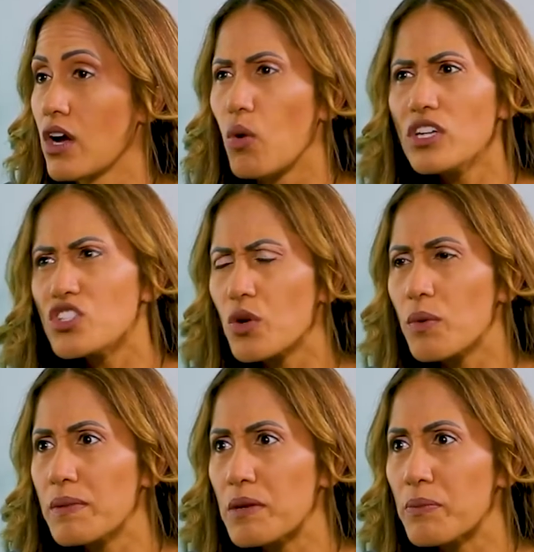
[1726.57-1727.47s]
What? You don't want
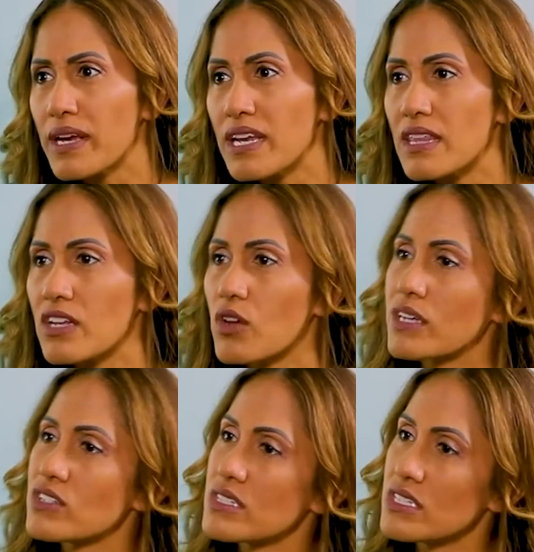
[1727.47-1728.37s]
me to bring anything? No, I
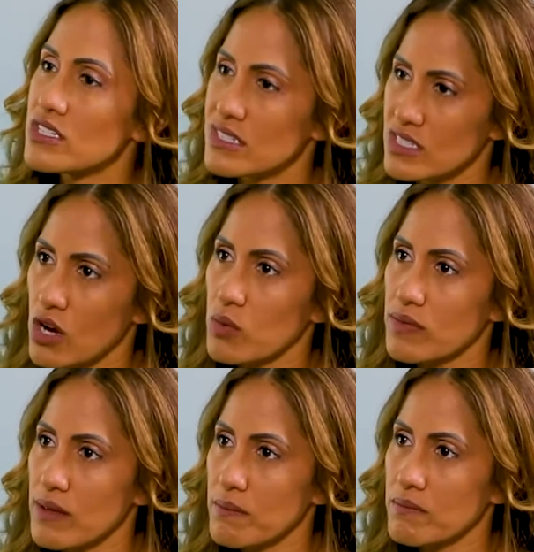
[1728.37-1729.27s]
just need you to talk with
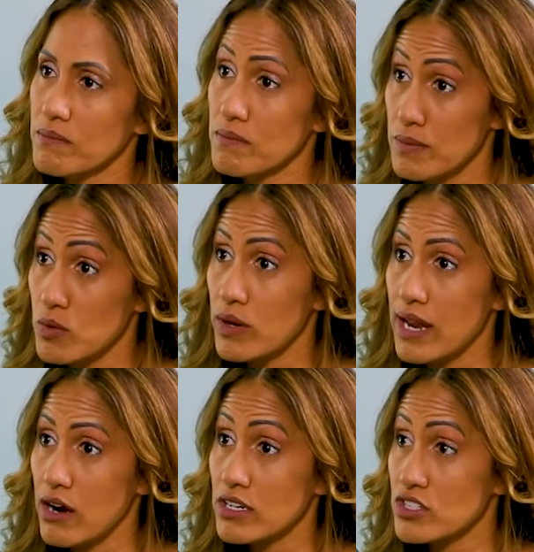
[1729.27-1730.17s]
them. Maybe 1
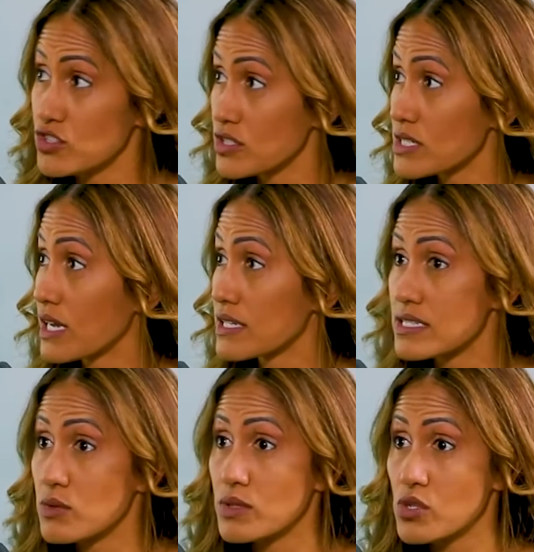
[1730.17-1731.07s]
hour. Could you just kind of
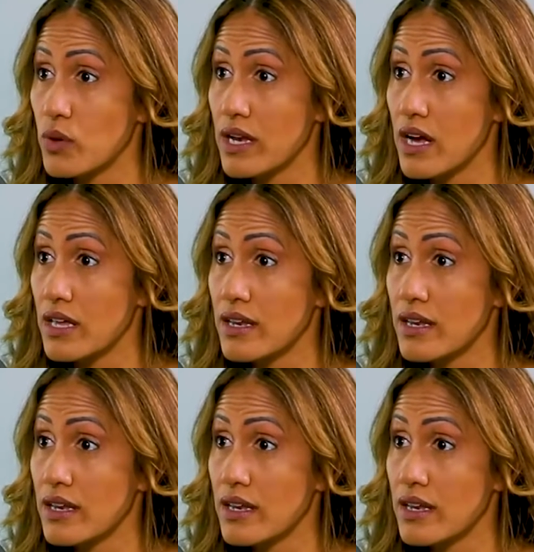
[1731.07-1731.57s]
see what's going on?